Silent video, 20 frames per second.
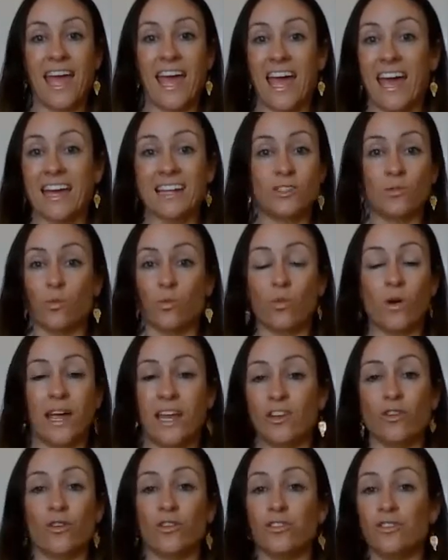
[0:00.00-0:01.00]
and
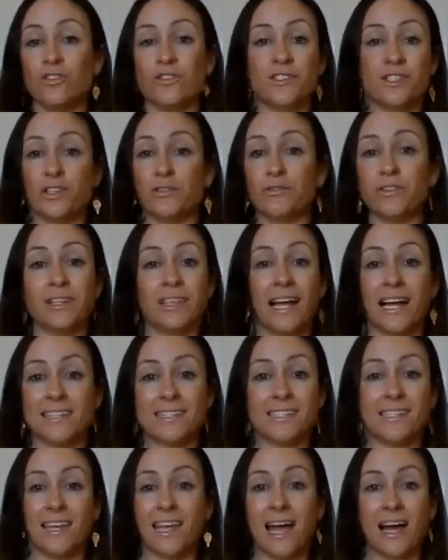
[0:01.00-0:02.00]
we're not used to
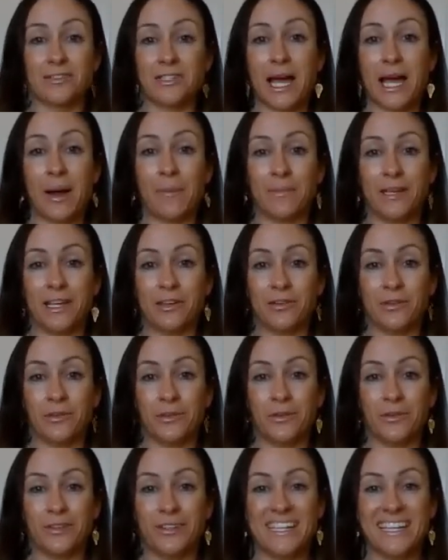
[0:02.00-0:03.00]
relaxing our tummy at
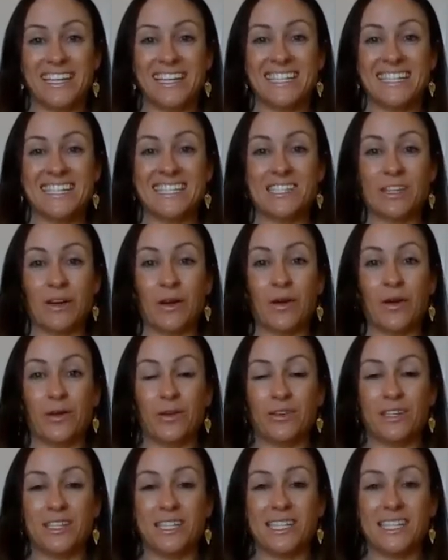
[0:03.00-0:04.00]
all.
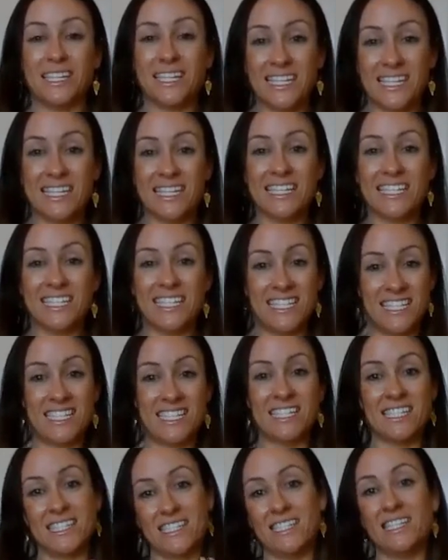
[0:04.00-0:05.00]
So
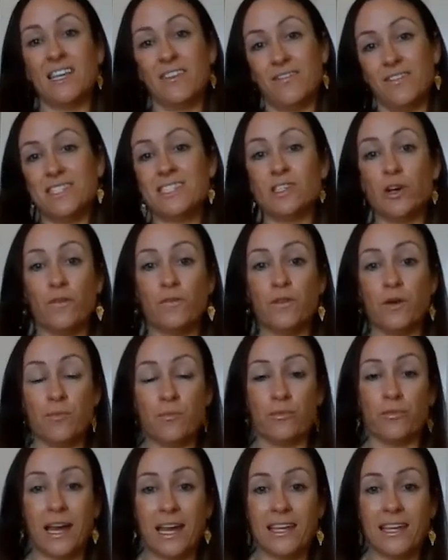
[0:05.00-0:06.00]
just give yourself a
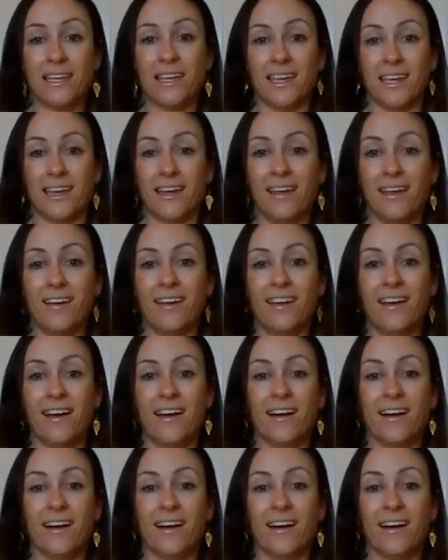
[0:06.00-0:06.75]
break here.